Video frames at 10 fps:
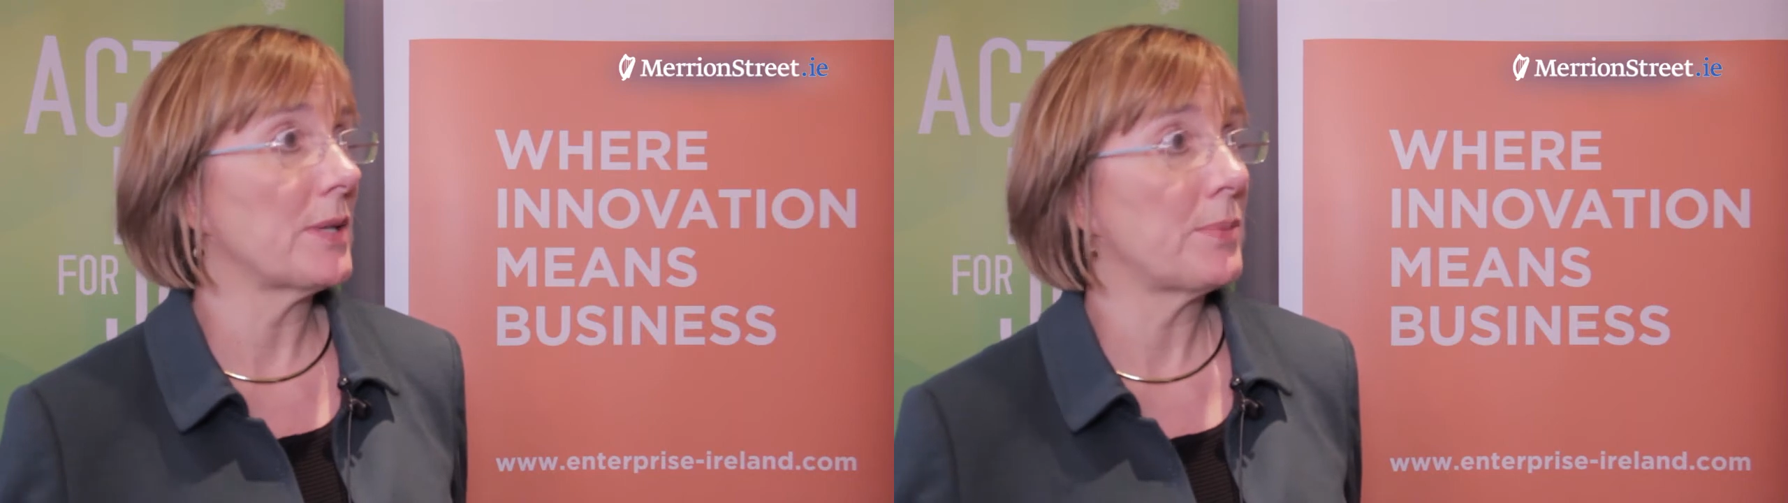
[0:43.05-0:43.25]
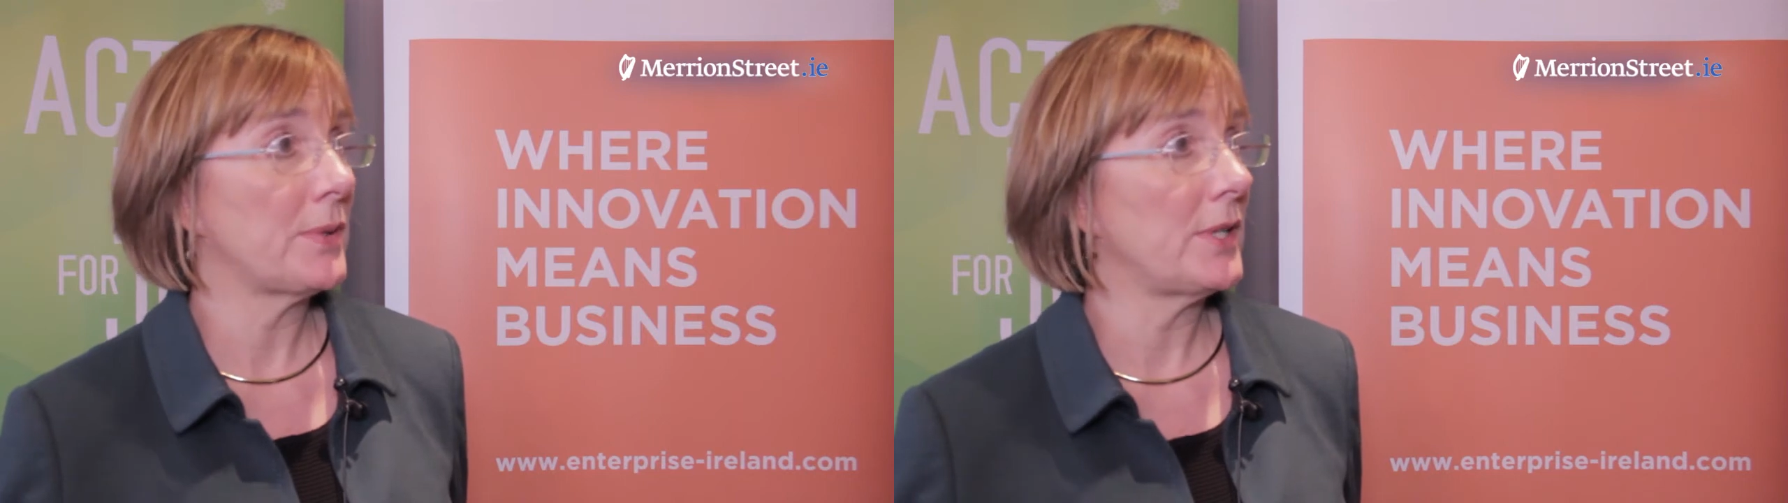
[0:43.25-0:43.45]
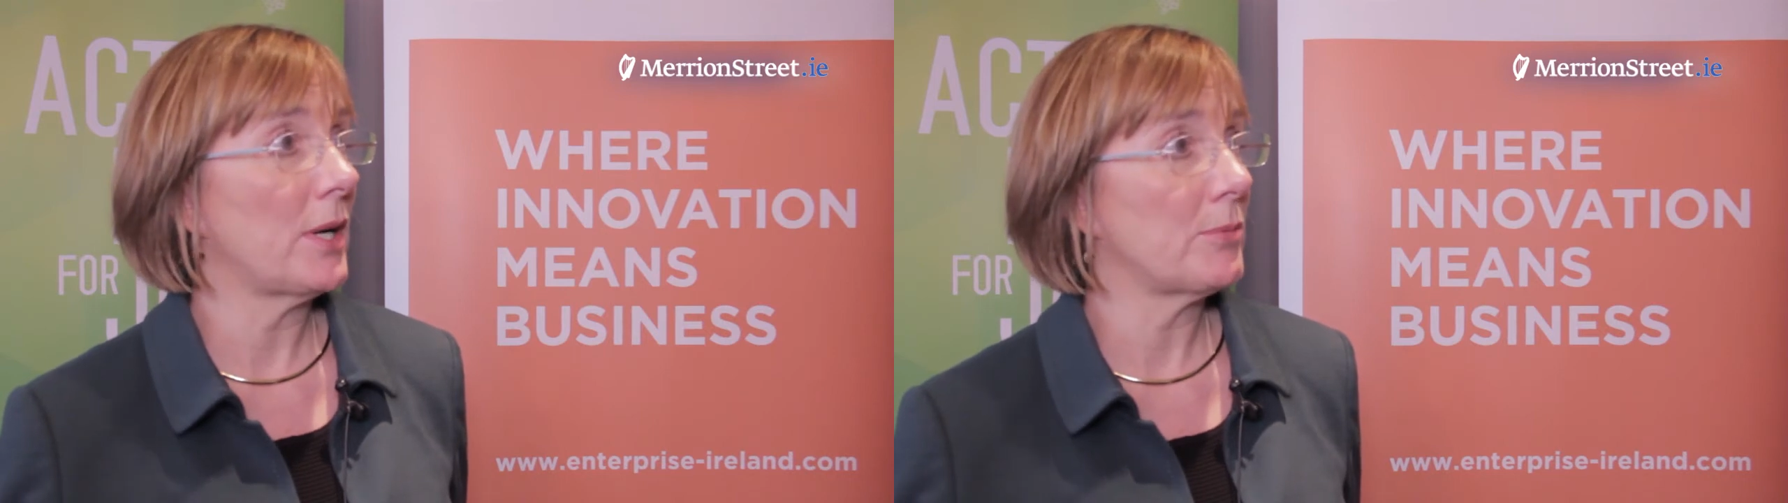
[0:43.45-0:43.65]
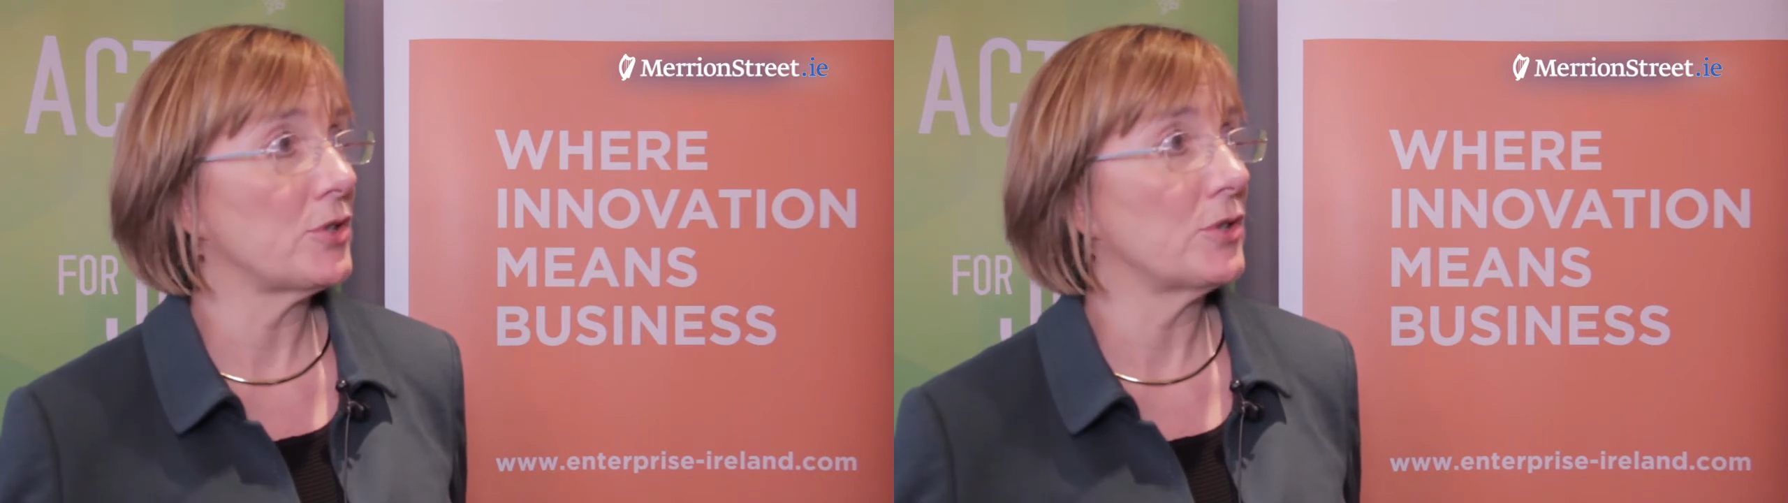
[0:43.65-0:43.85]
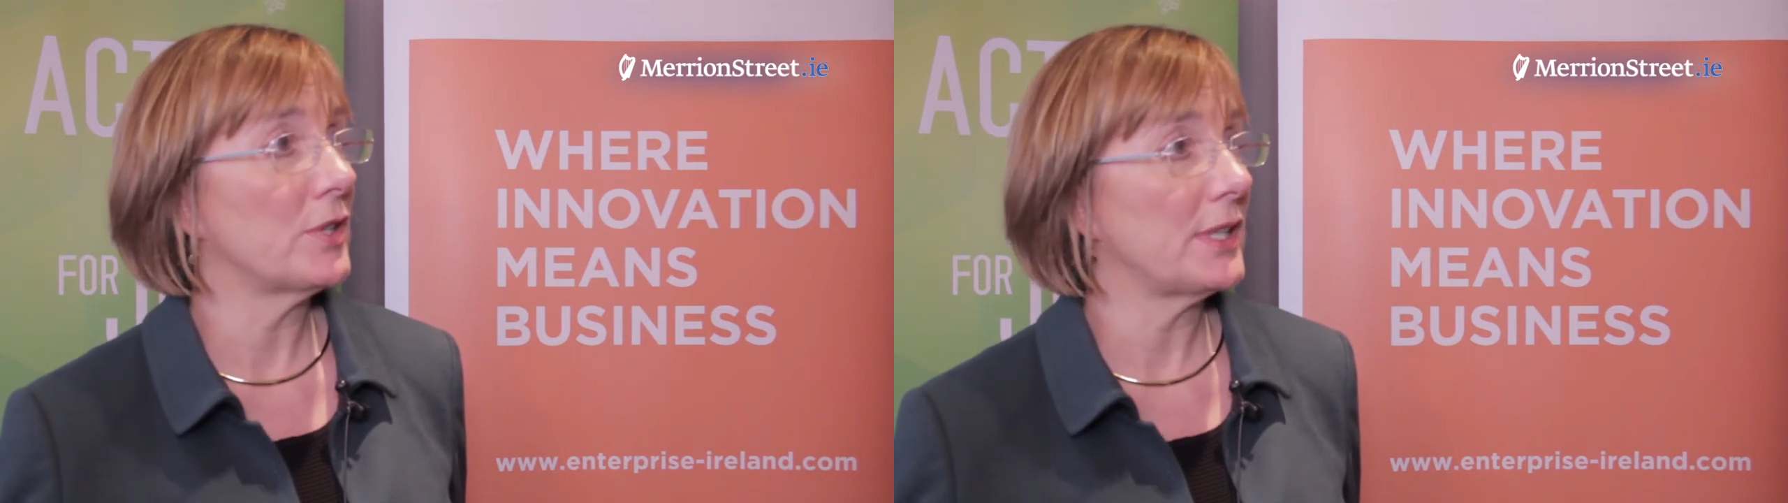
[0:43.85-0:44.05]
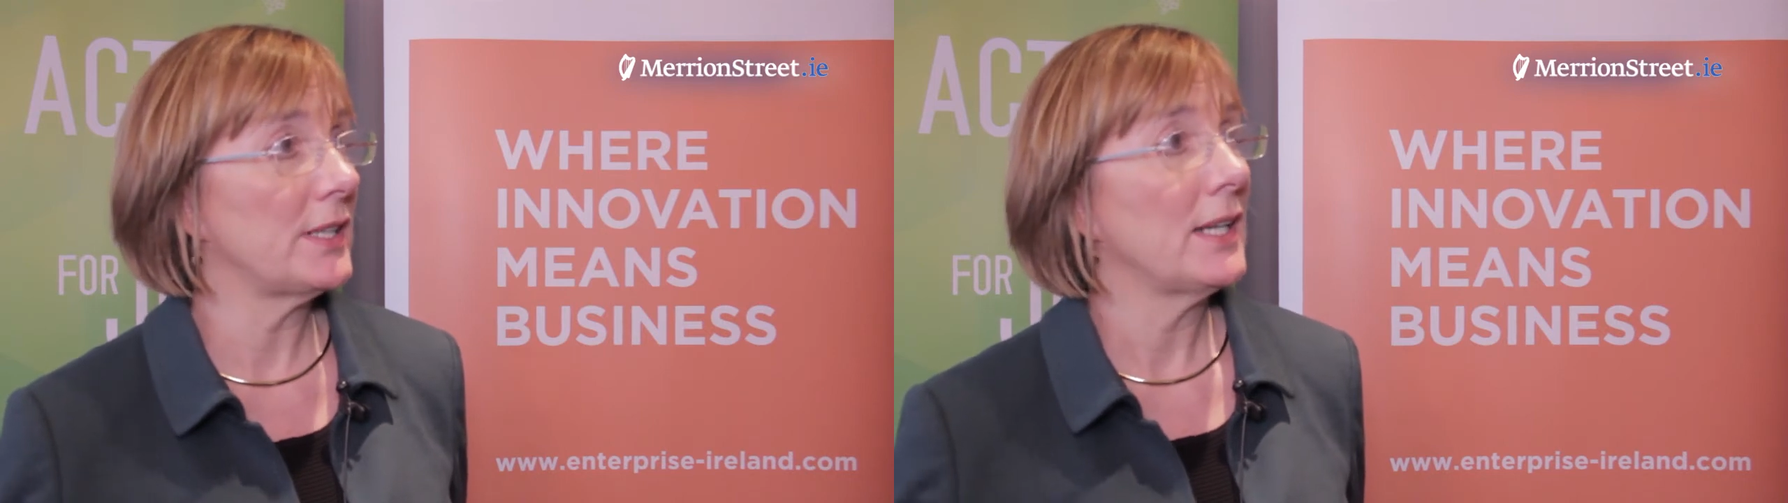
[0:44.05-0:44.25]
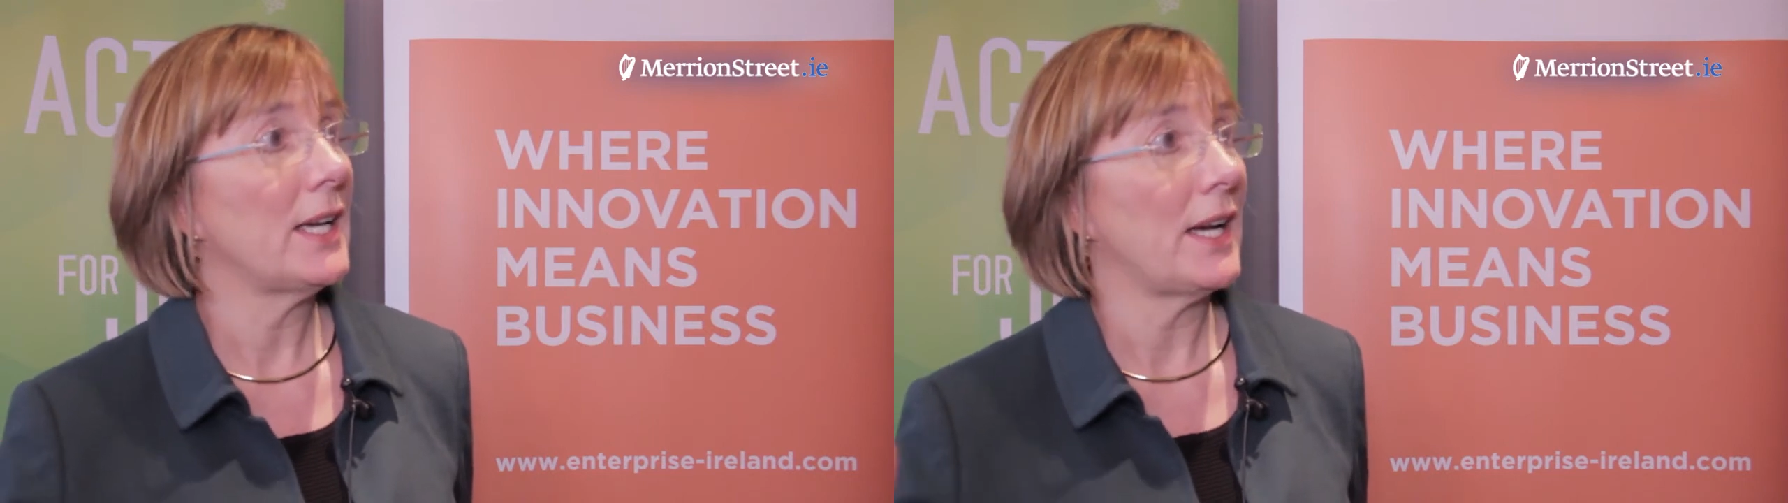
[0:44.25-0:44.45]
up the opportunity